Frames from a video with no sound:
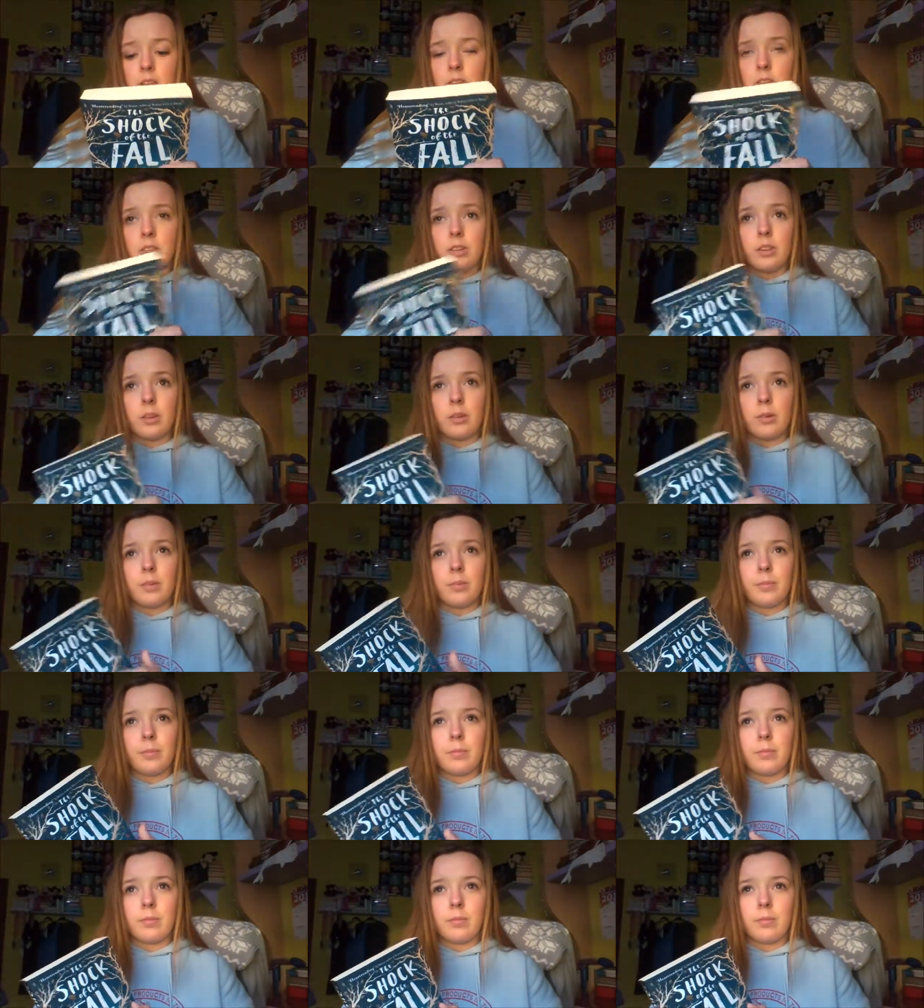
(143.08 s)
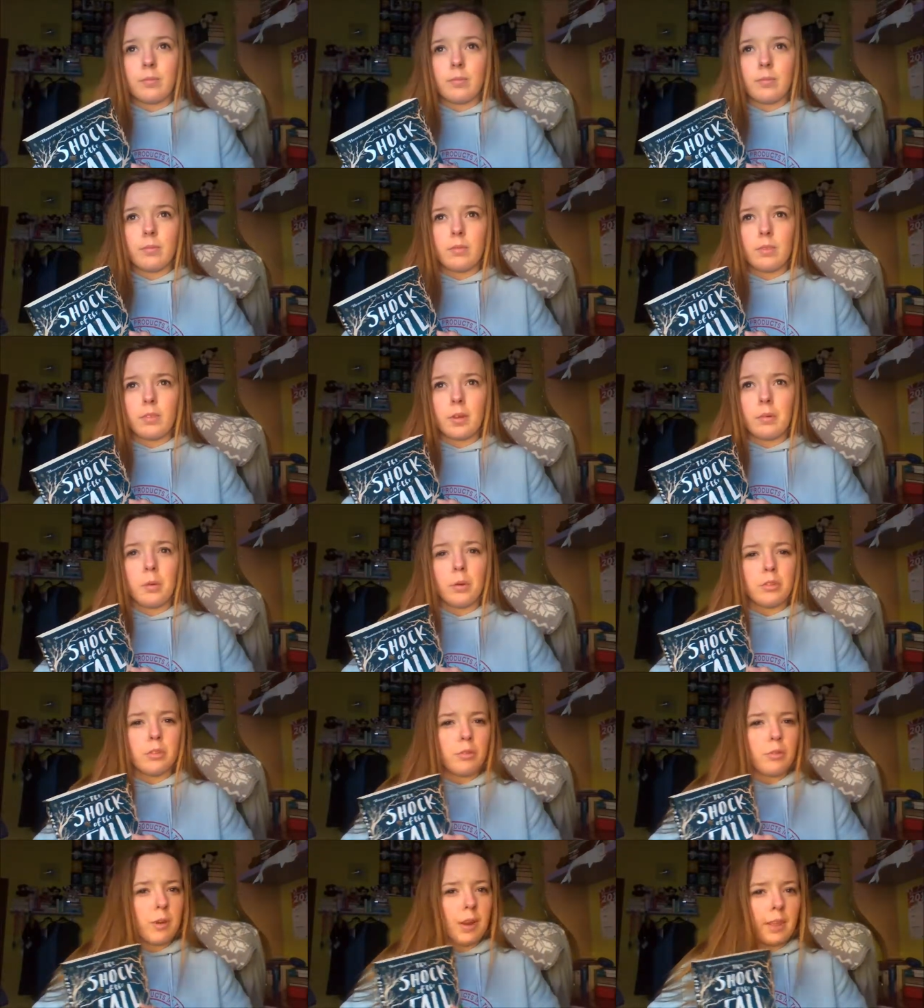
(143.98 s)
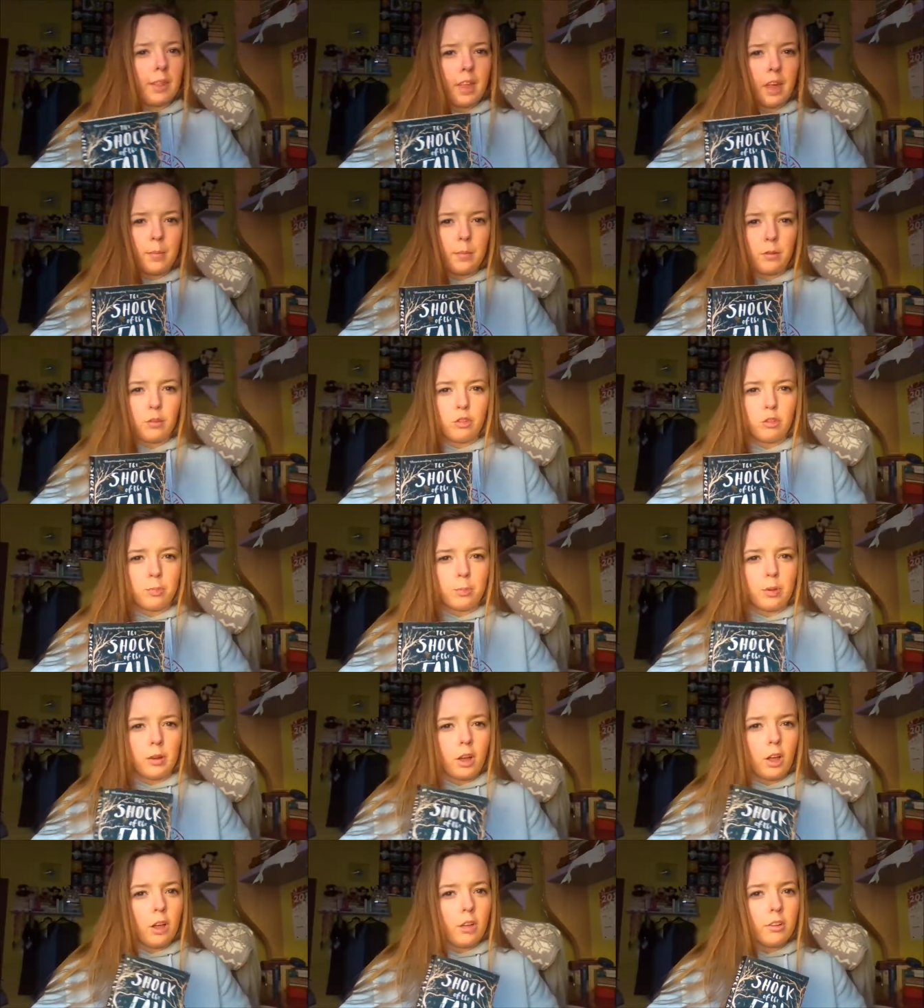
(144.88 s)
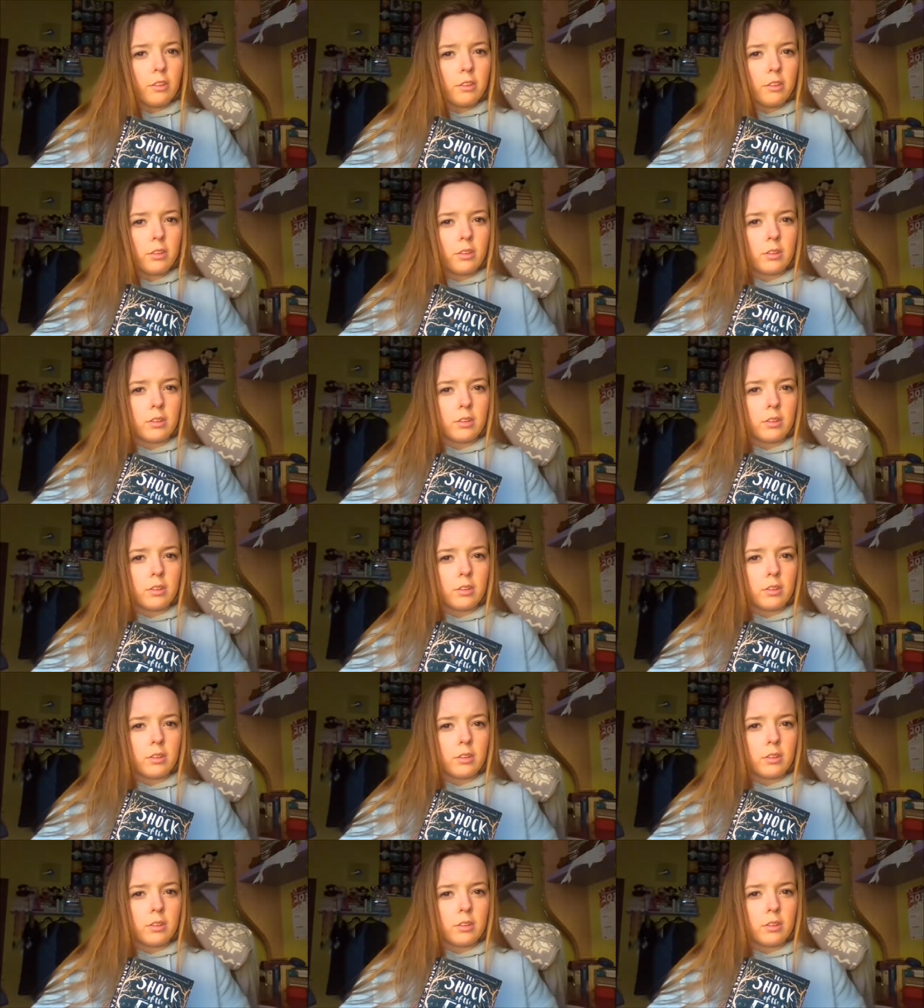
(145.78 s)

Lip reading: So, there wasn't really that much plot,